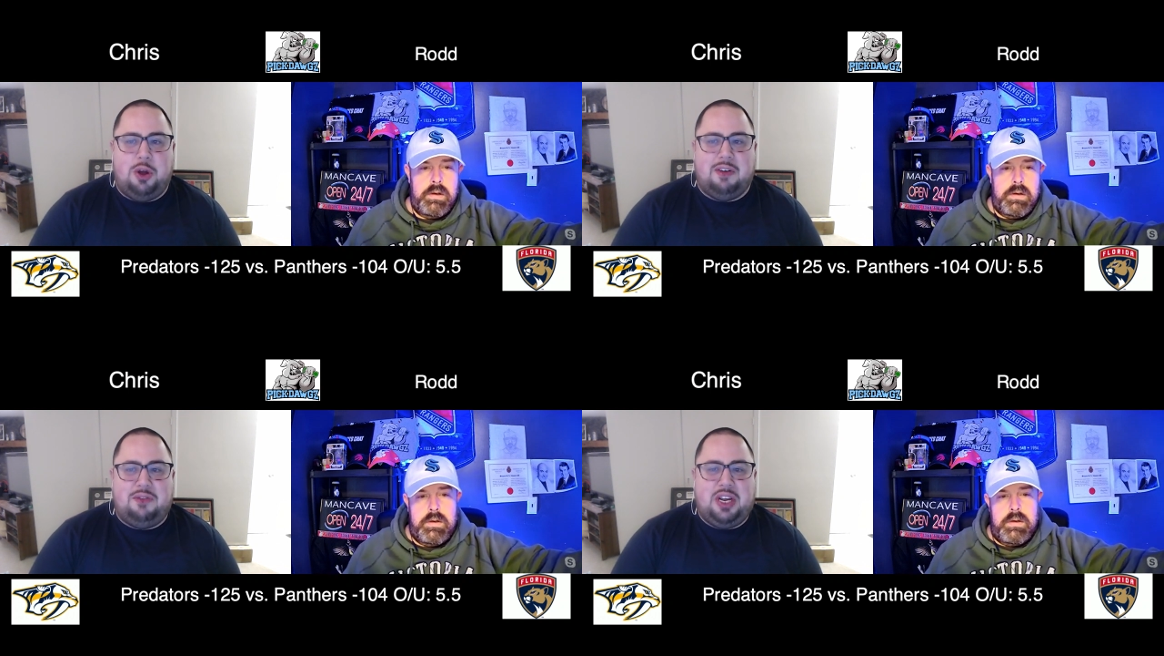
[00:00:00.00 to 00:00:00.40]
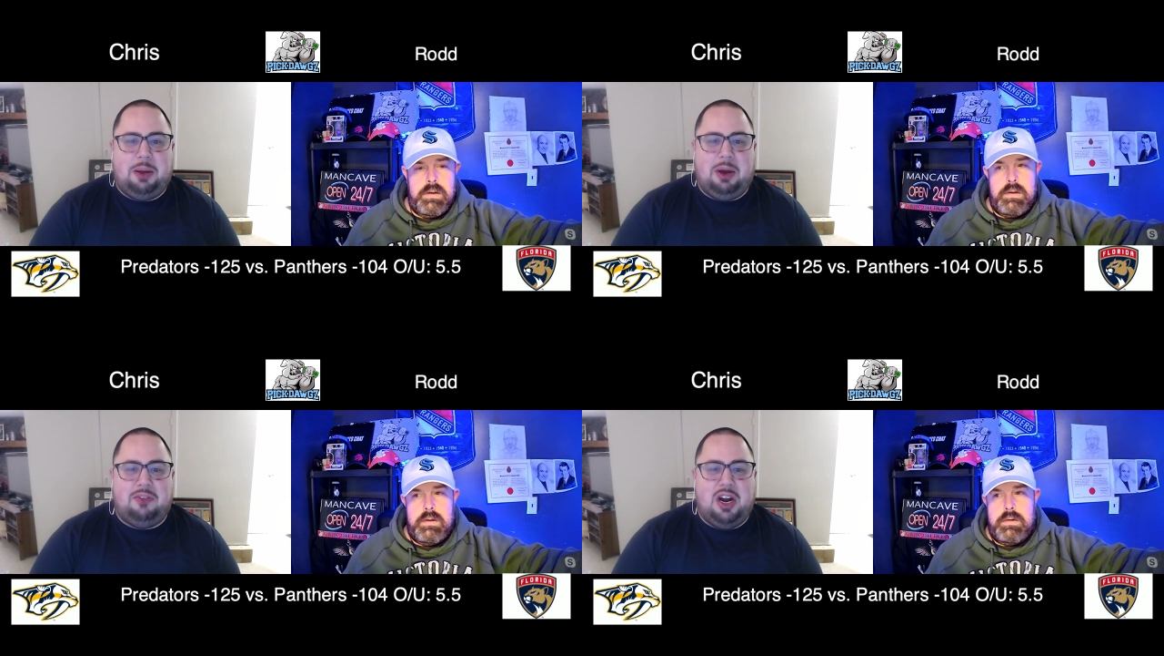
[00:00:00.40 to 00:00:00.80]
Speaker 1: We have every
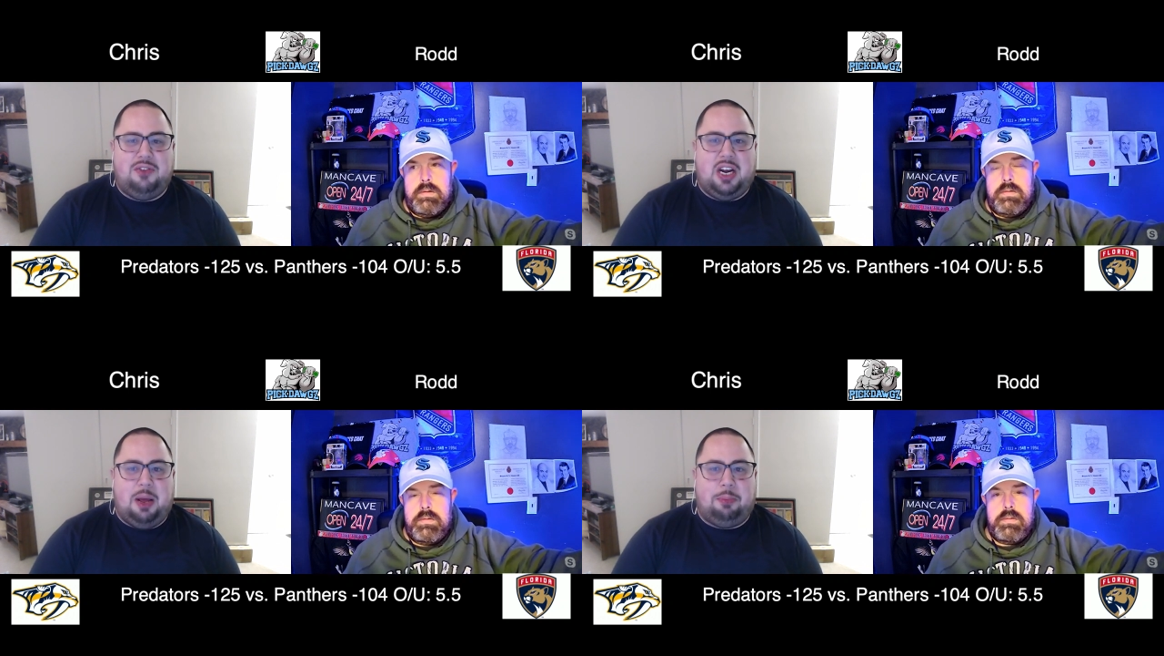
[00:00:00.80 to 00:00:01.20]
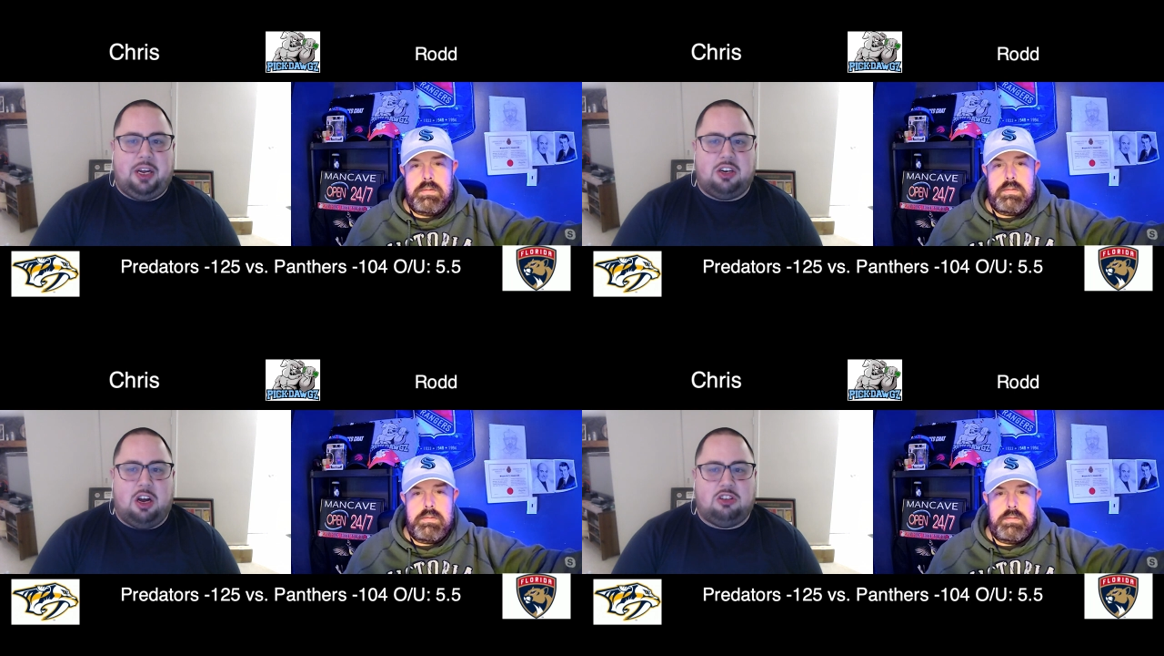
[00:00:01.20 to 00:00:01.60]
game covered every day at
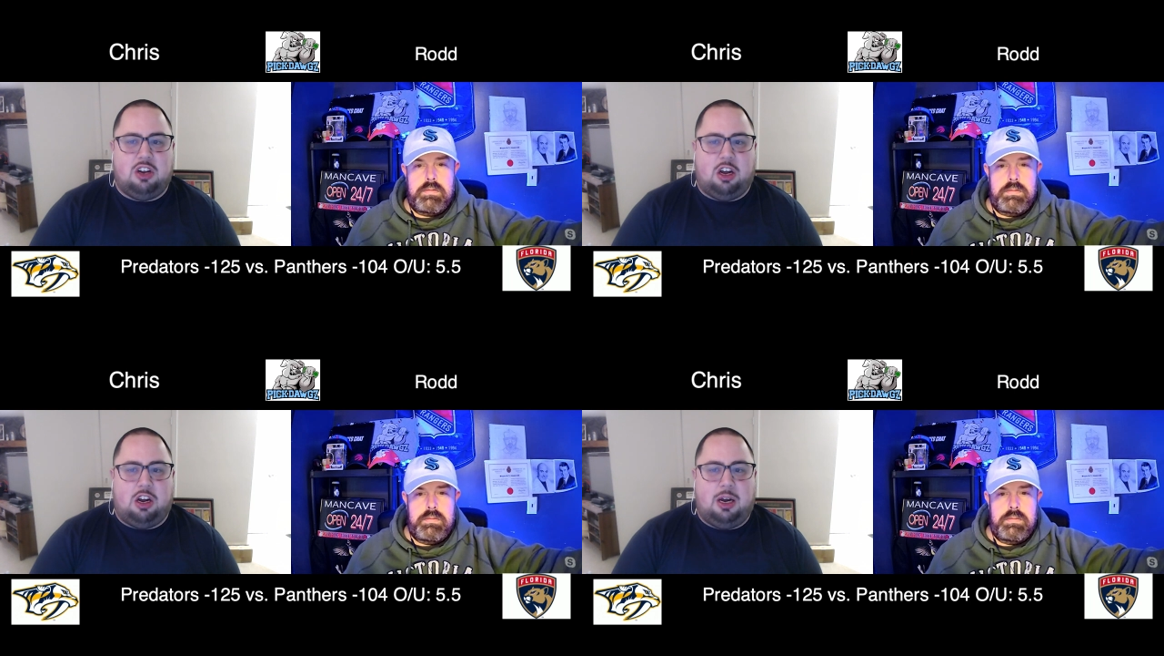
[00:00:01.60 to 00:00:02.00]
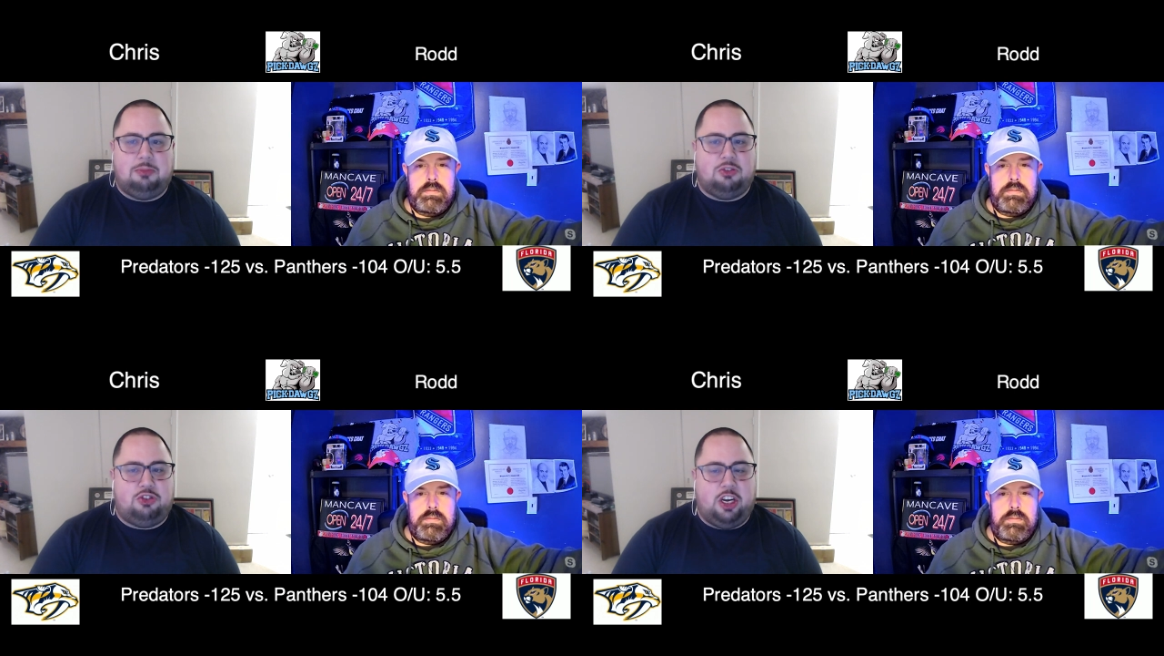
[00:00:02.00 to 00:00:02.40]
Pick Dogs dot
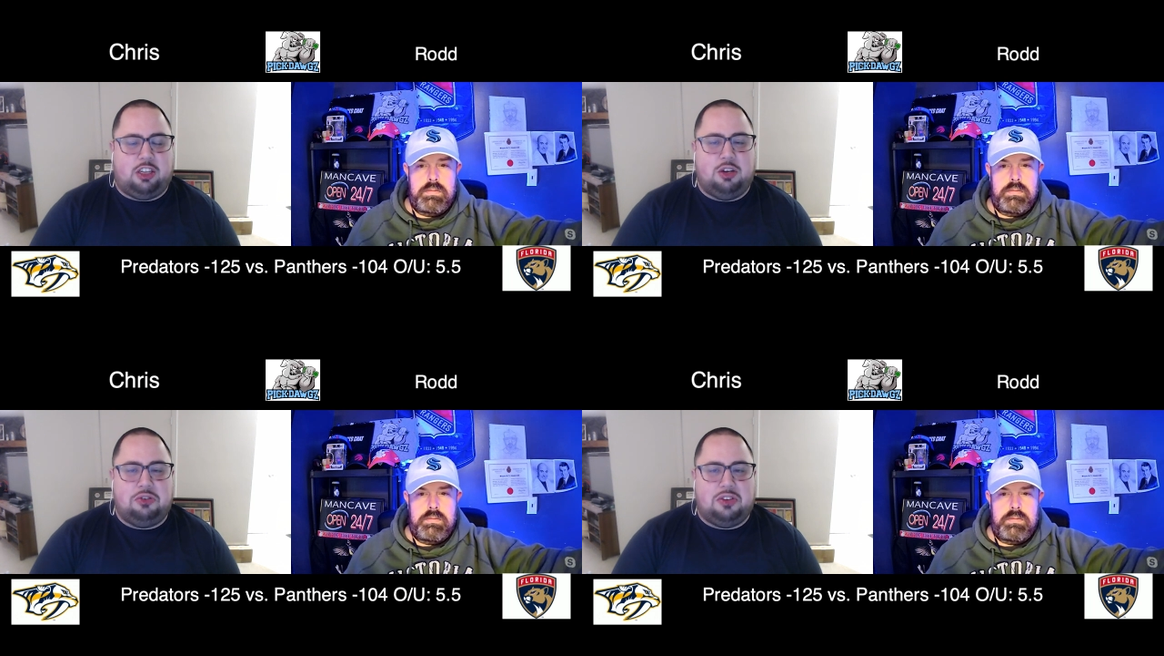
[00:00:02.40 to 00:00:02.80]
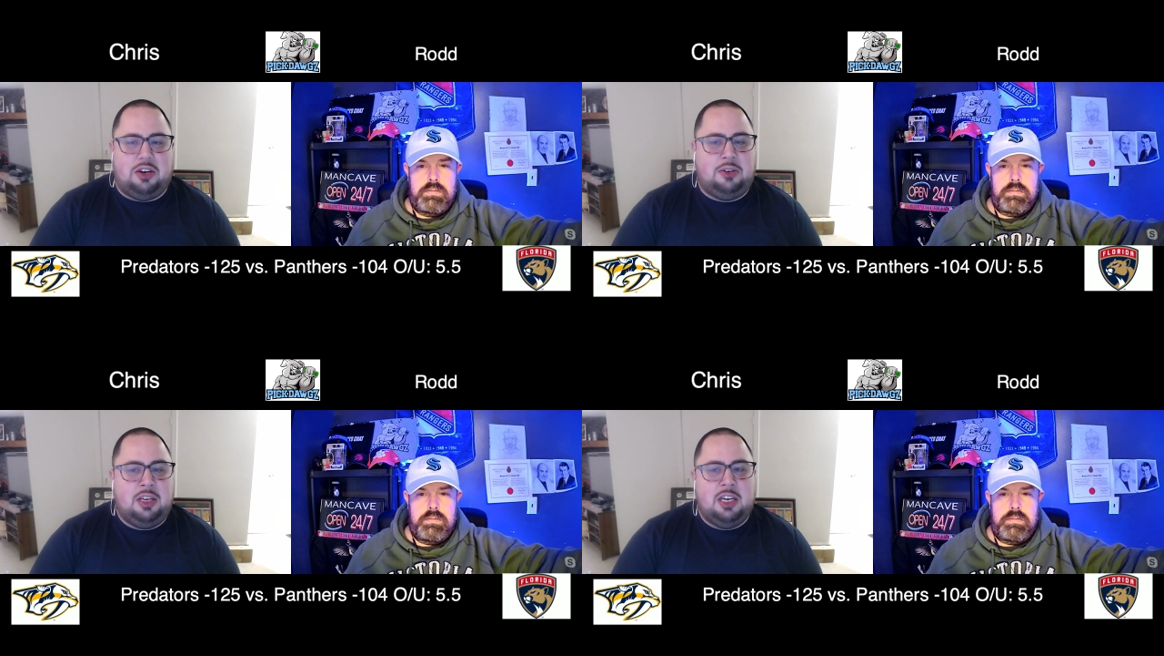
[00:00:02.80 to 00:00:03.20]
com, so check those
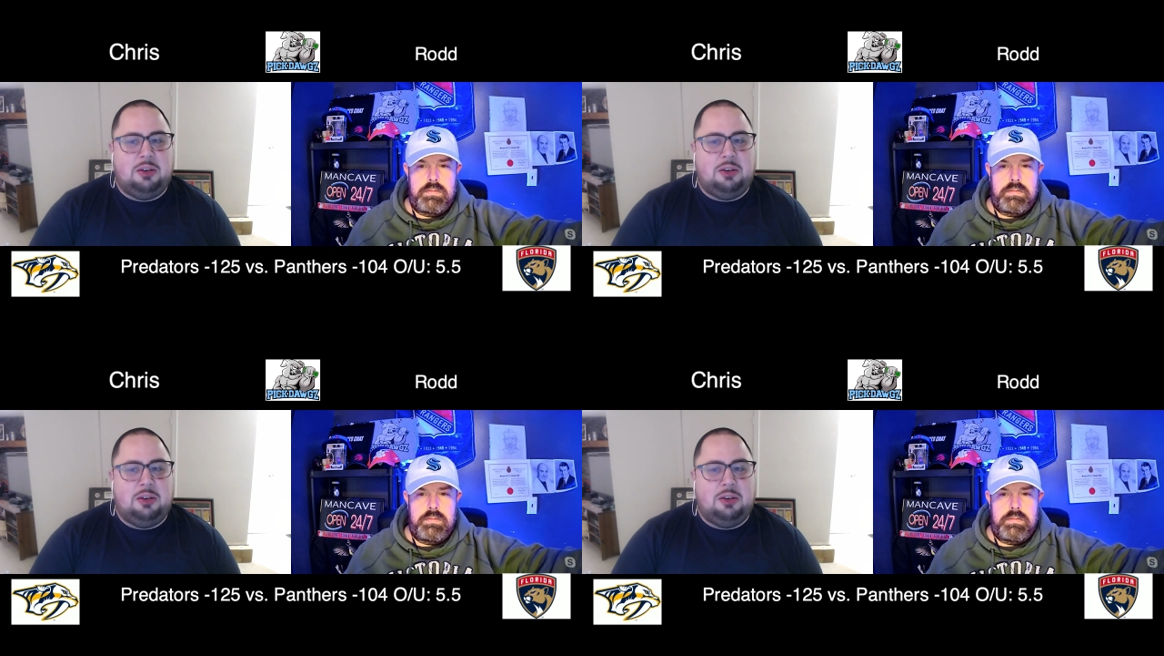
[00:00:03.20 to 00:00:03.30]
out.